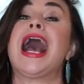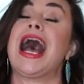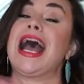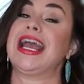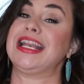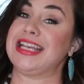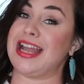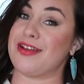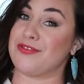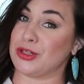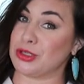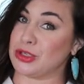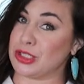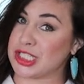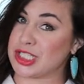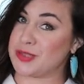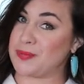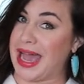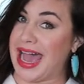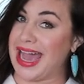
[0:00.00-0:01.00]
I never
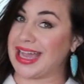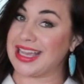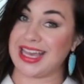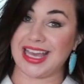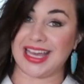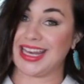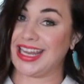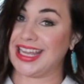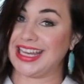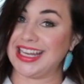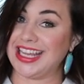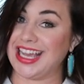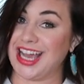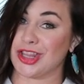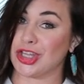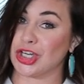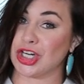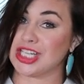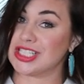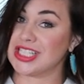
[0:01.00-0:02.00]
looked back at any
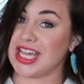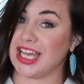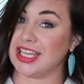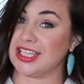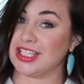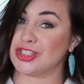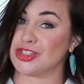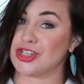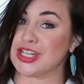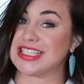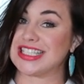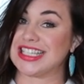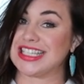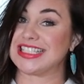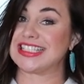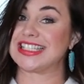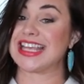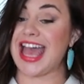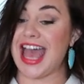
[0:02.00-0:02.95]
other Italian dressings